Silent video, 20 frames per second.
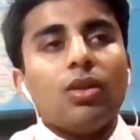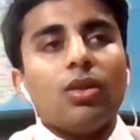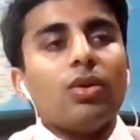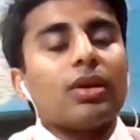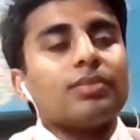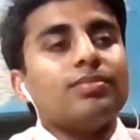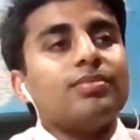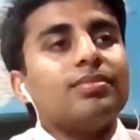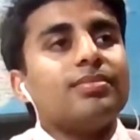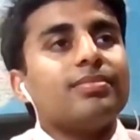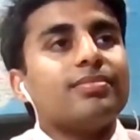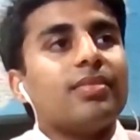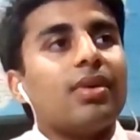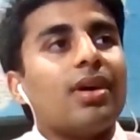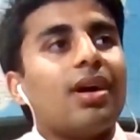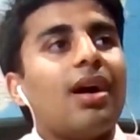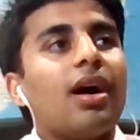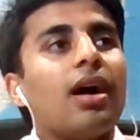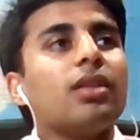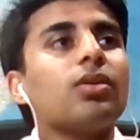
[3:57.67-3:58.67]
Look,
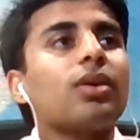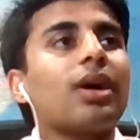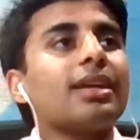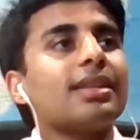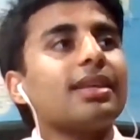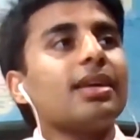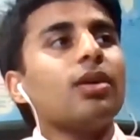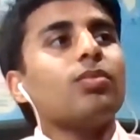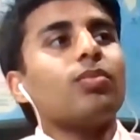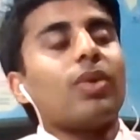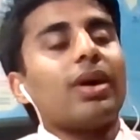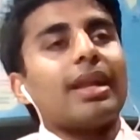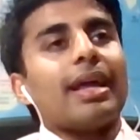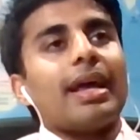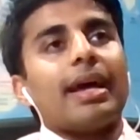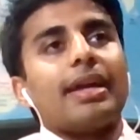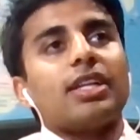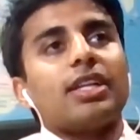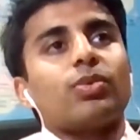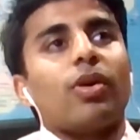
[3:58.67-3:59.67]
I think on one
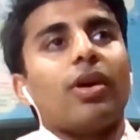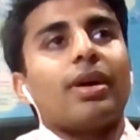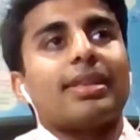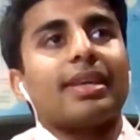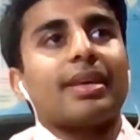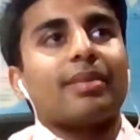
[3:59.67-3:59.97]
hand as well, I